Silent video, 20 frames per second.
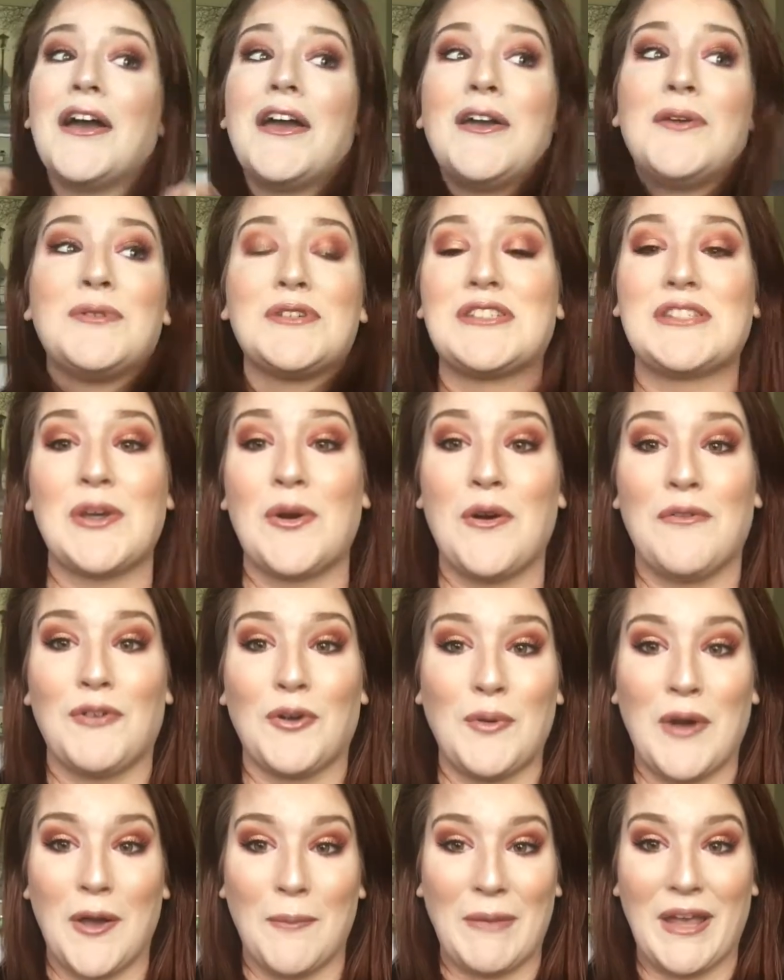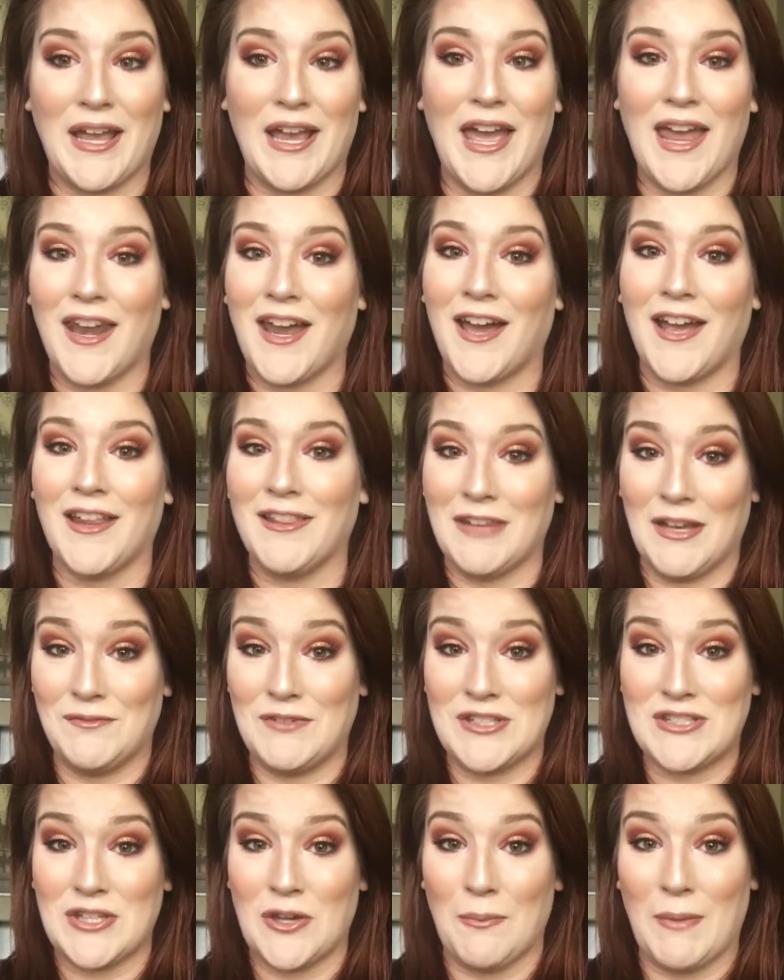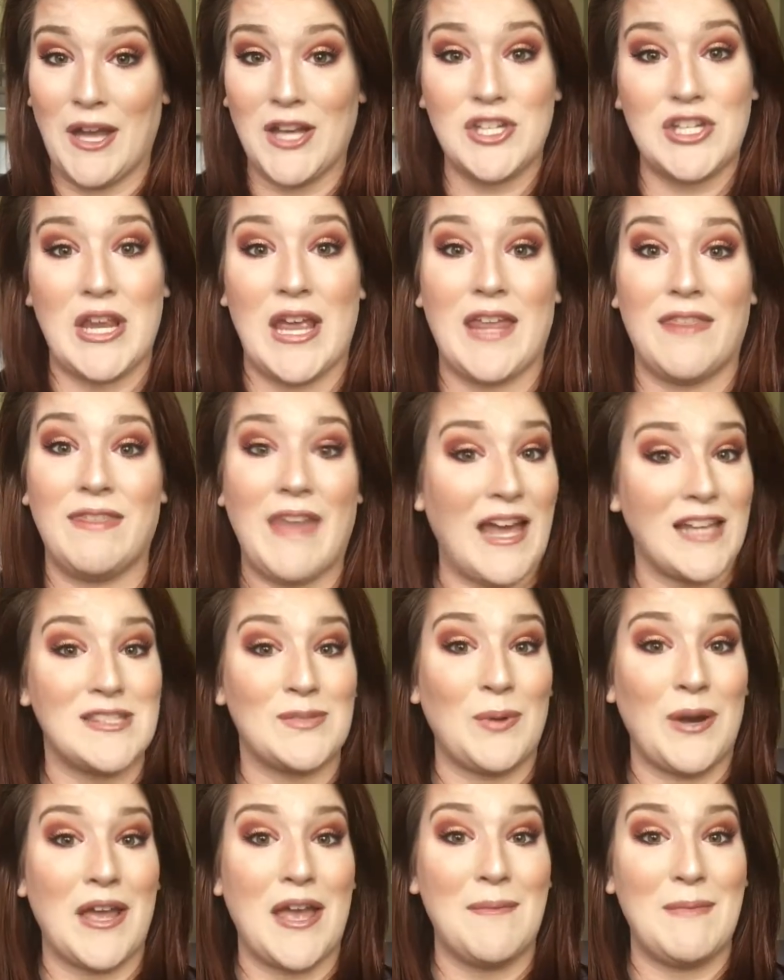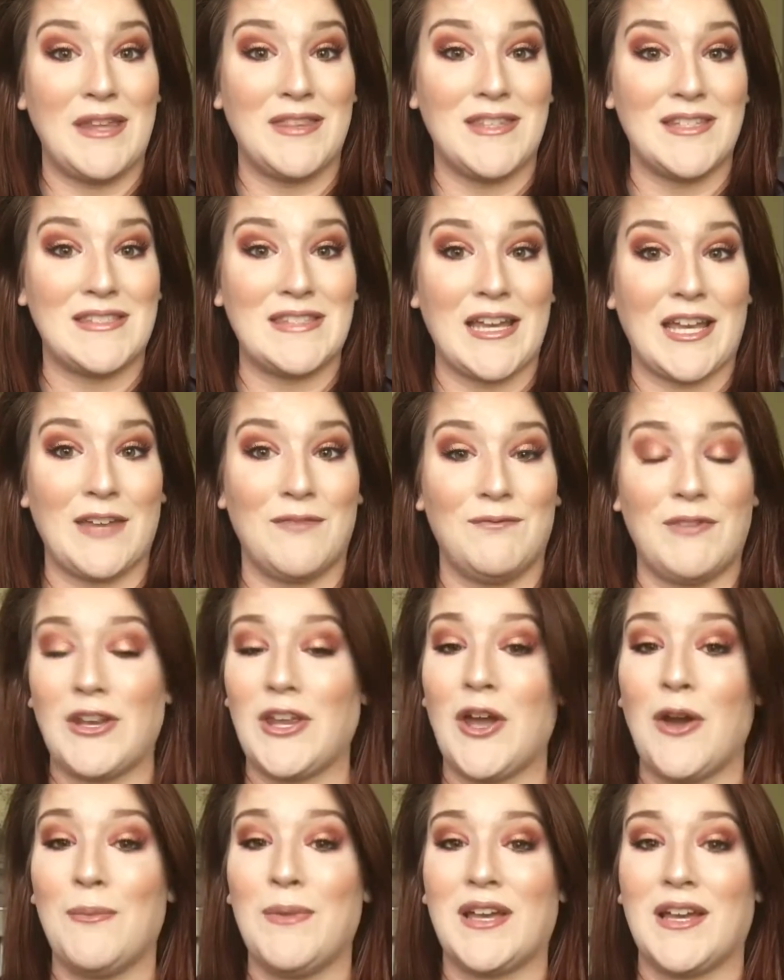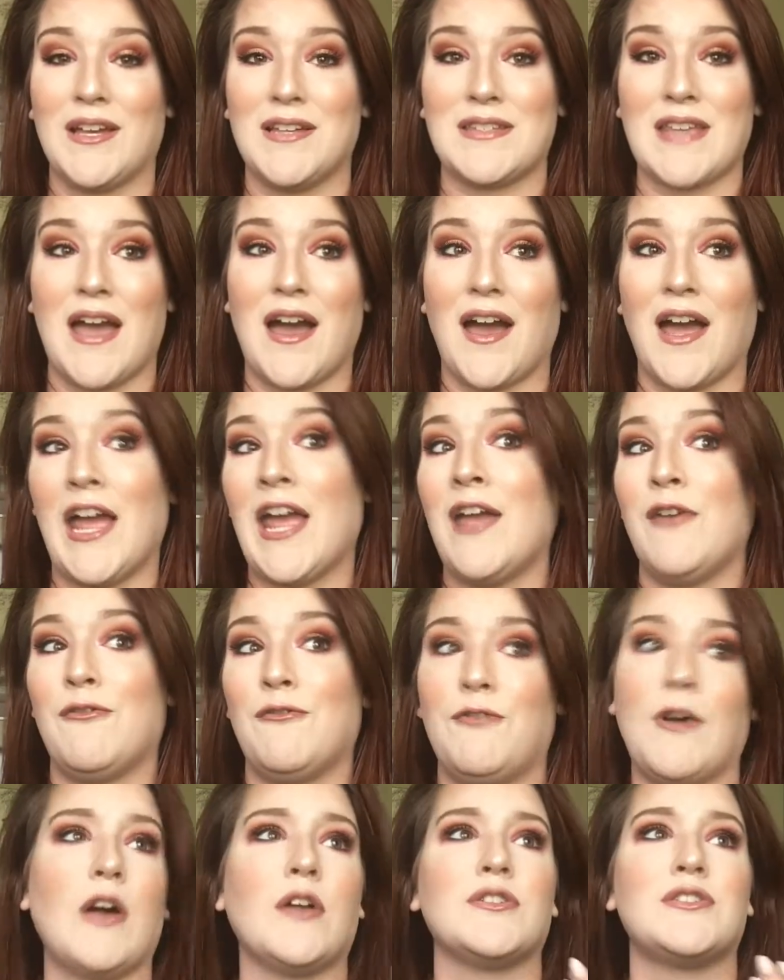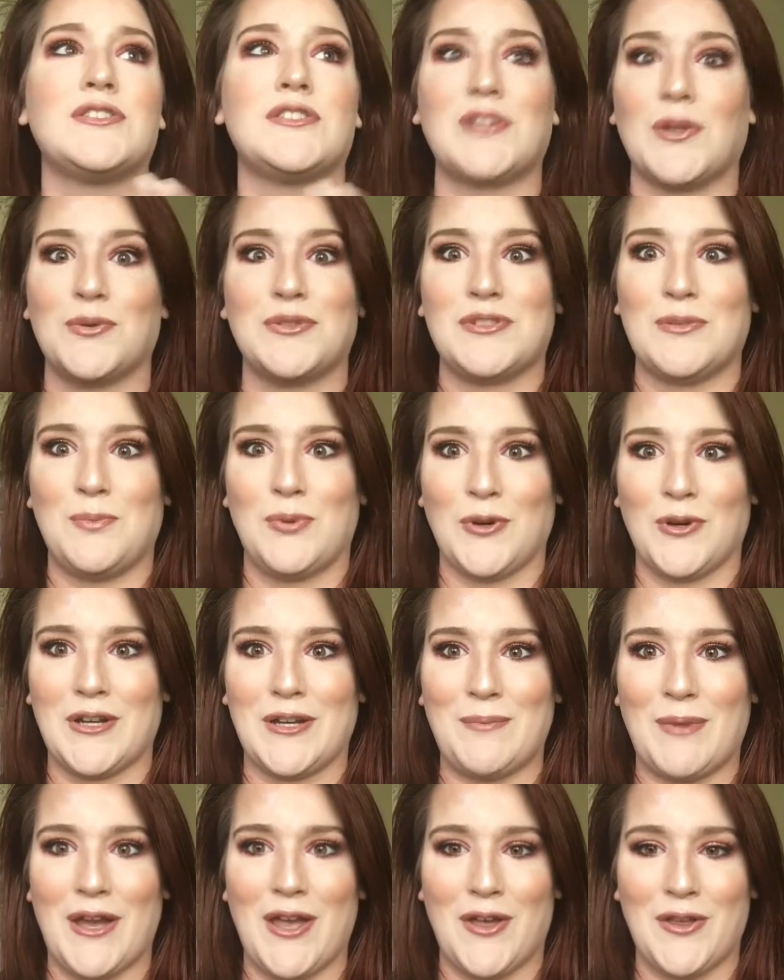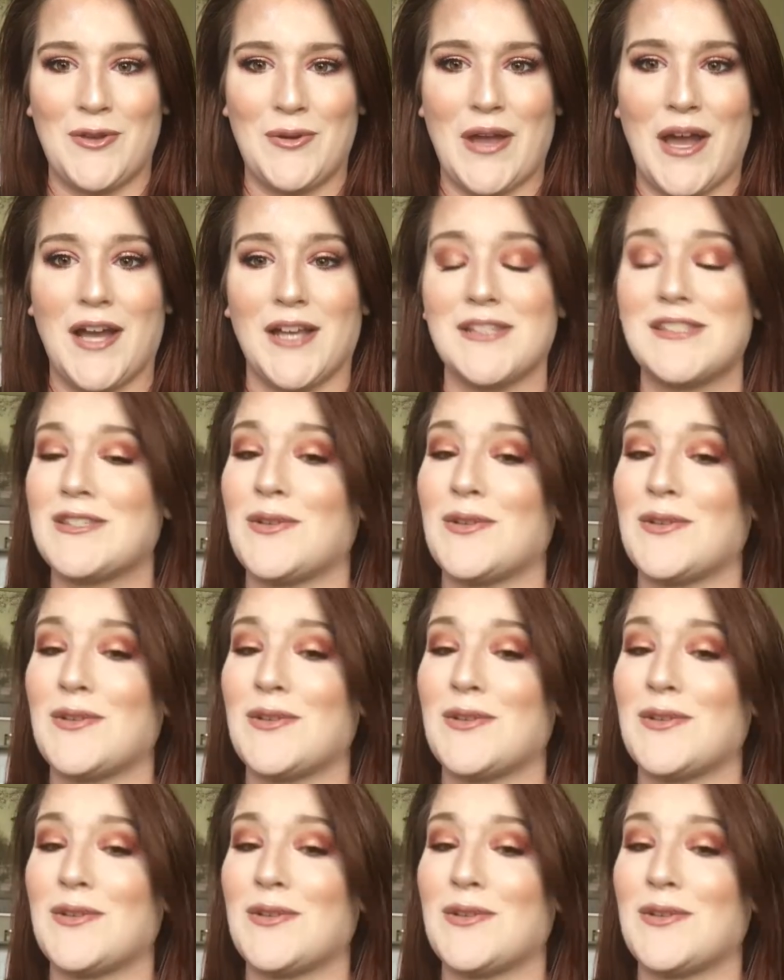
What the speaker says: it was so overwhelming and I loved it so much, and that's why I made this second video, because I felt so supported by all you guys.